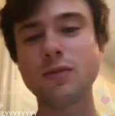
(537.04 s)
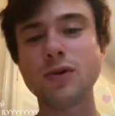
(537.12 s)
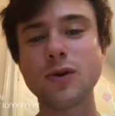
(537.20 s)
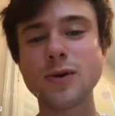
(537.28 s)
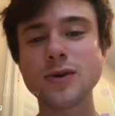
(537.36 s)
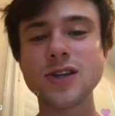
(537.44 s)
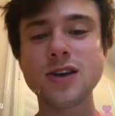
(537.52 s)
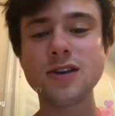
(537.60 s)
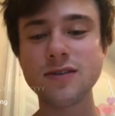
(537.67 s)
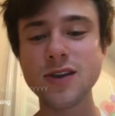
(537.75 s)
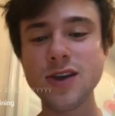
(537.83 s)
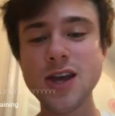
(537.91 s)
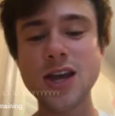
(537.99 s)
for promo
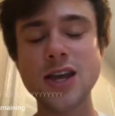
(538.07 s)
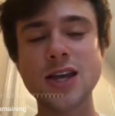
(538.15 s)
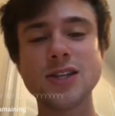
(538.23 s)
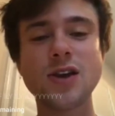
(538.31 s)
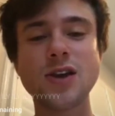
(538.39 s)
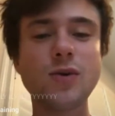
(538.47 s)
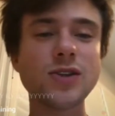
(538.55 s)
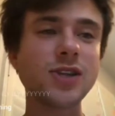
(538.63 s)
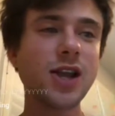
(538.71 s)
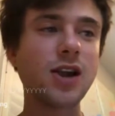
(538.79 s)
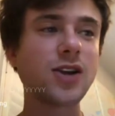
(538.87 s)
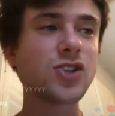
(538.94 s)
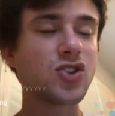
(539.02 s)
stuff, and so I went
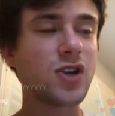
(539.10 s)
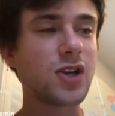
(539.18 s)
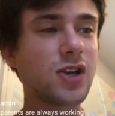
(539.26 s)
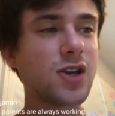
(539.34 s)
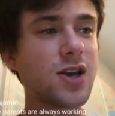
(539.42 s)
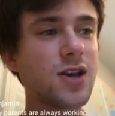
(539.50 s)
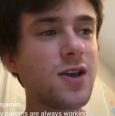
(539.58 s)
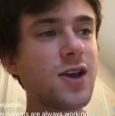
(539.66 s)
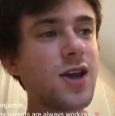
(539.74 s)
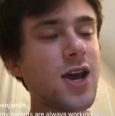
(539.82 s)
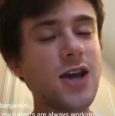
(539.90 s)
to like Australia